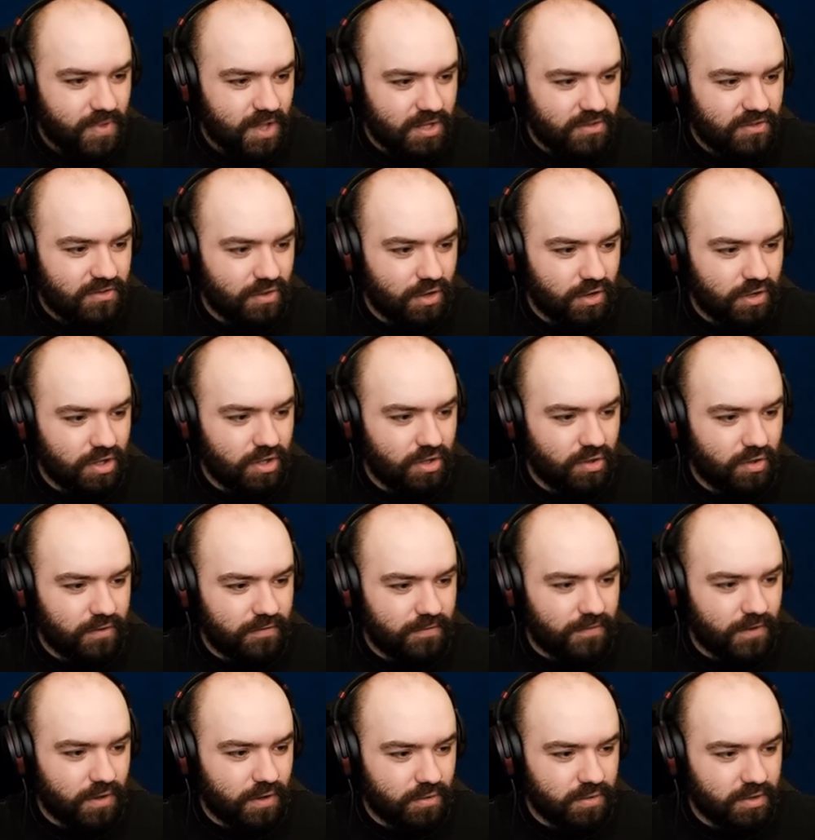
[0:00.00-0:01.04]
It's not your
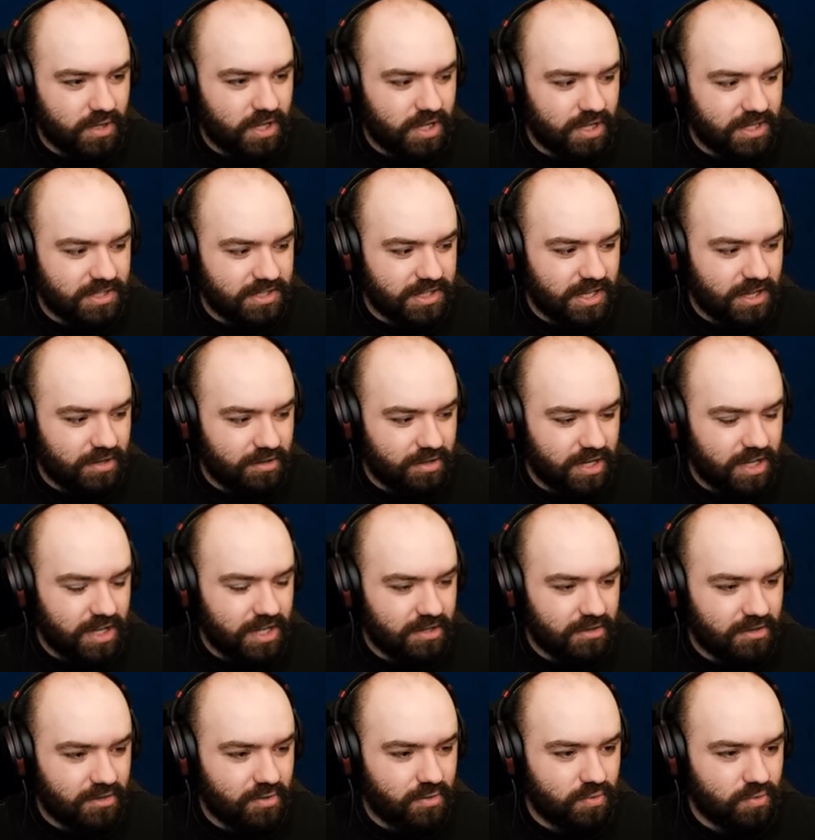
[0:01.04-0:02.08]
fault that you're down
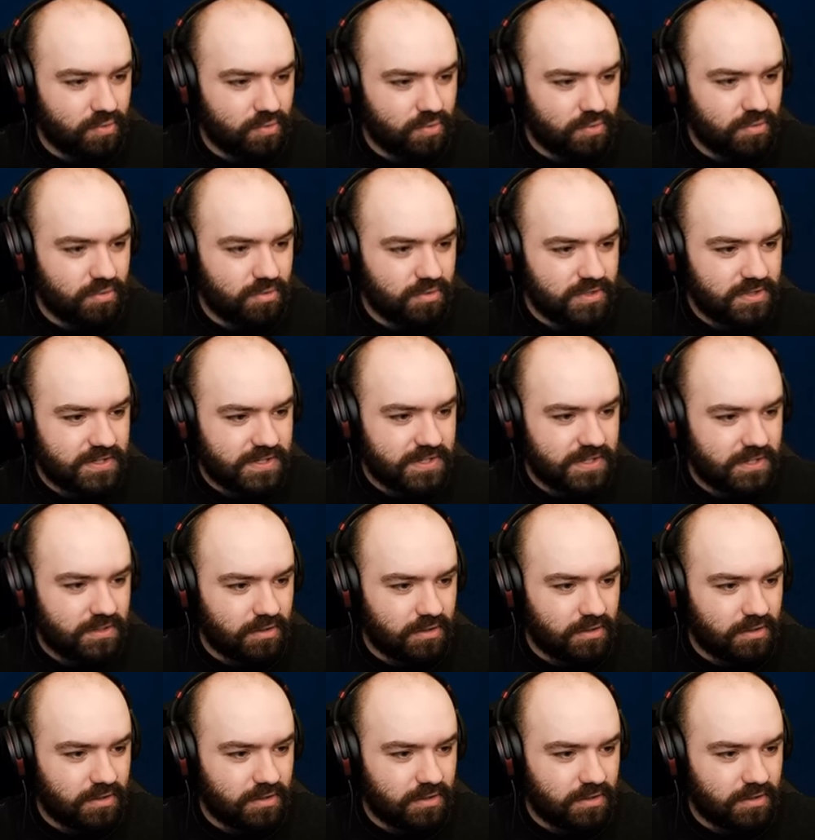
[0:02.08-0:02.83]
here, ghouls.